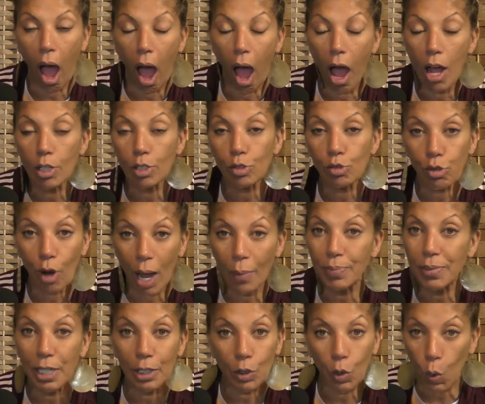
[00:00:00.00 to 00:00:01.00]
Drop
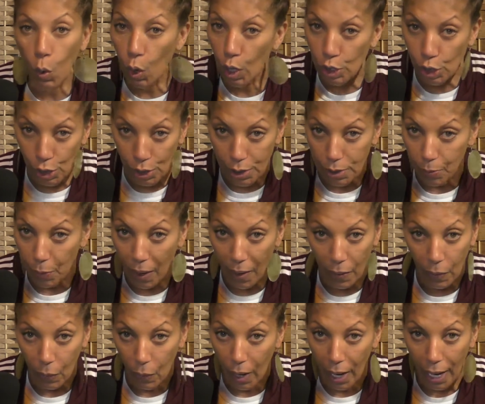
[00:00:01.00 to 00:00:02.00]
dead gorgeous, by
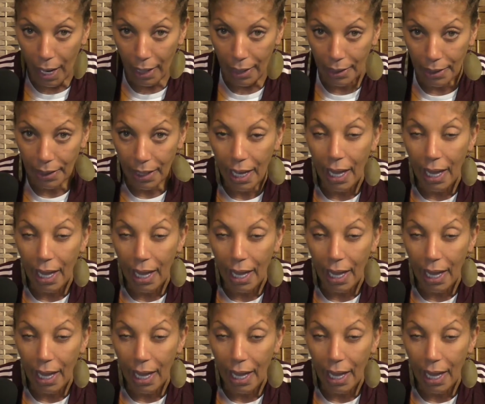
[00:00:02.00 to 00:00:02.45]
the way.